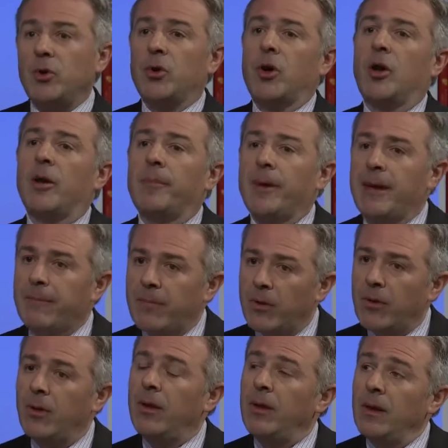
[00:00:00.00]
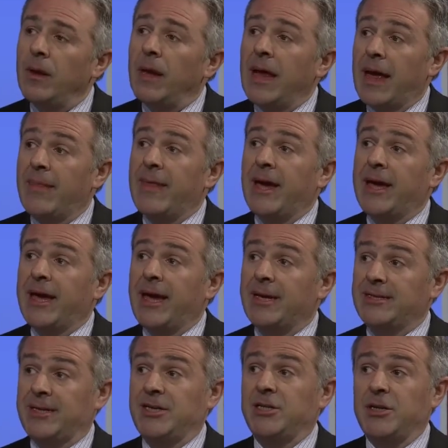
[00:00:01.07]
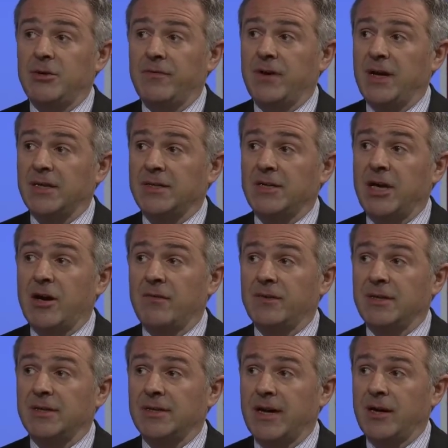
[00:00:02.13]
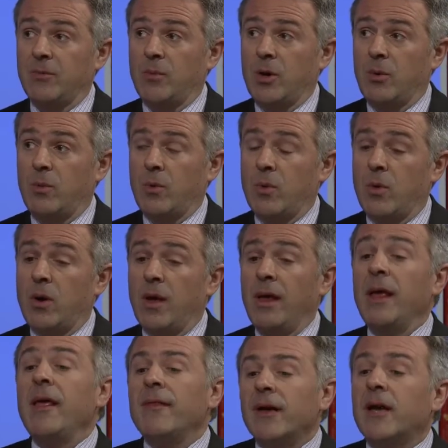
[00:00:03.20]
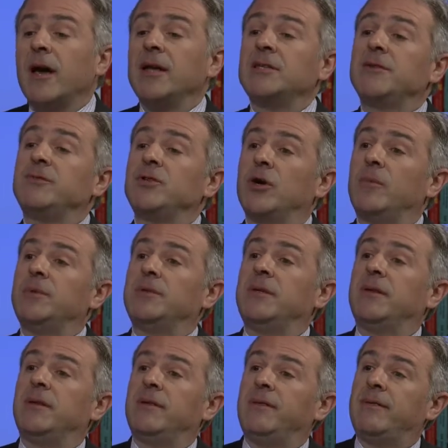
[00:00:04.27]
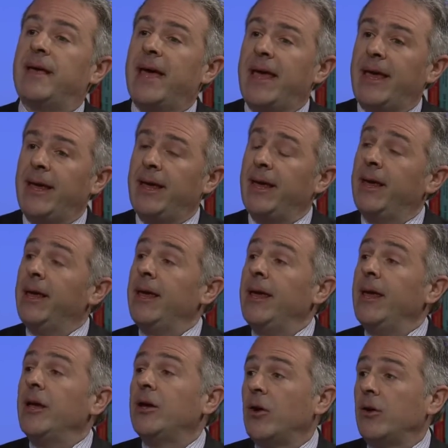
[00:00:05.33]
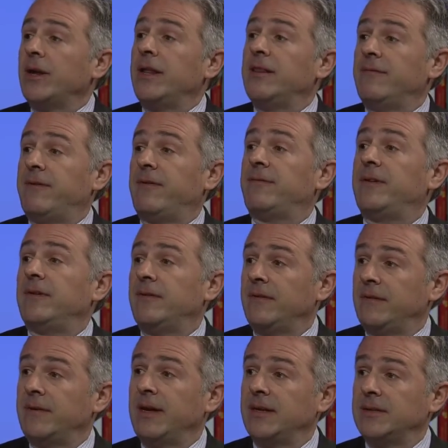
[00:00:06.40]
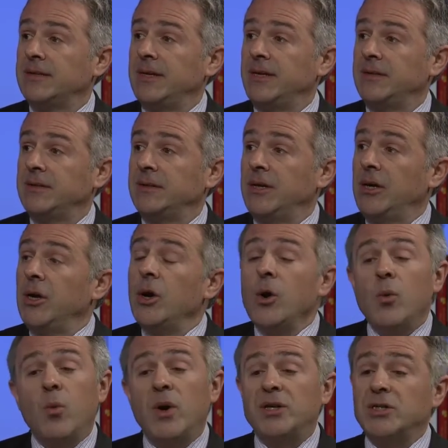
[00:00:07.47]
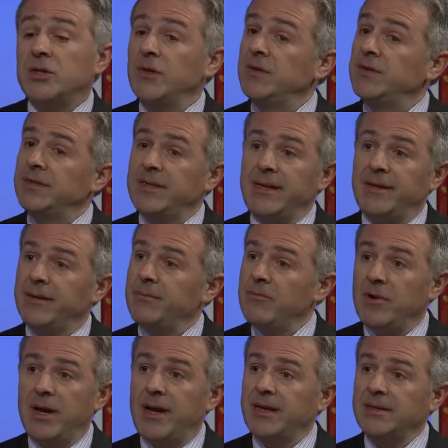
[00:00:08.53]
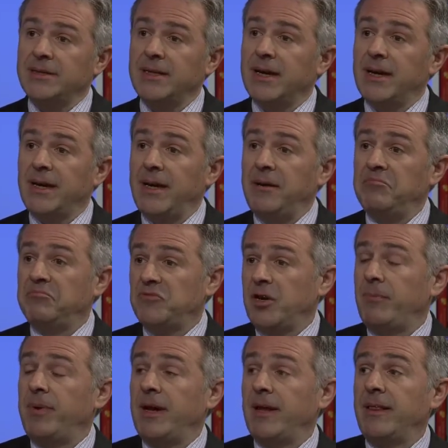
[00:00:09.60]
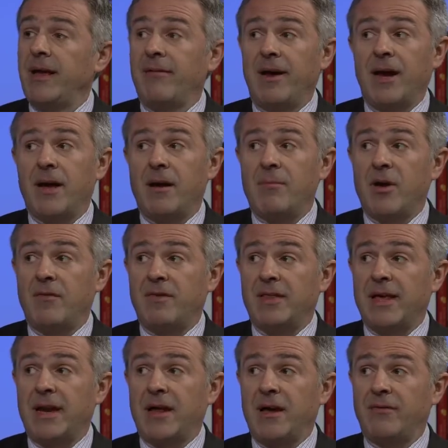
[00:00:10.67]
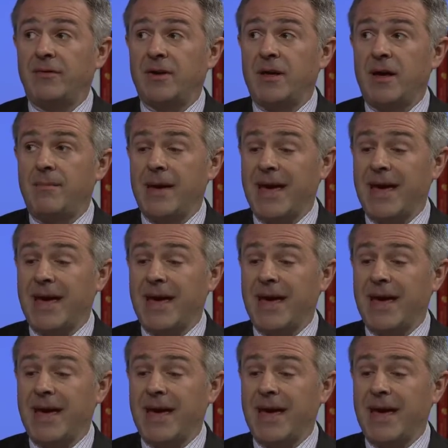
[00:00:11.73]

collar people and their kids into university after the Second World War, the kinds of jobs that they got in the 50s and 60s, which could see them realistically tripling their income over their lifetime